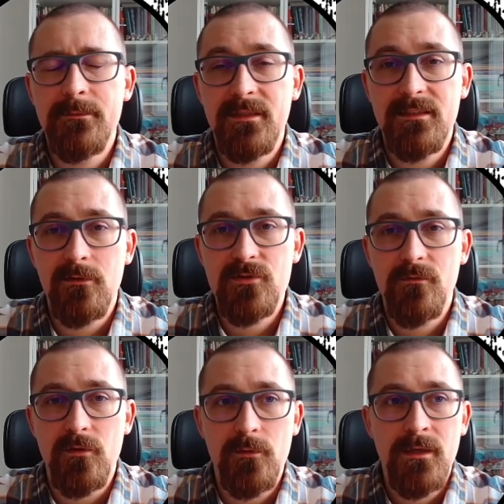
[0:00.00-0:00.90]
but also
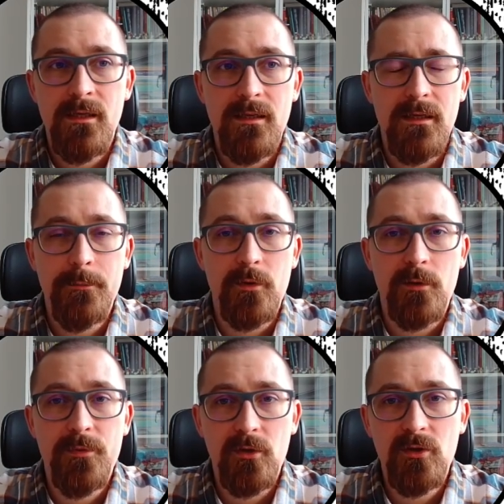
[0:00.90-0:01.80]
for
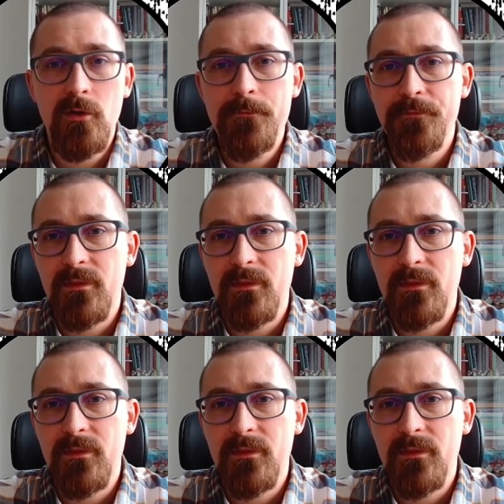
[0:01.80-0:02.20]
proto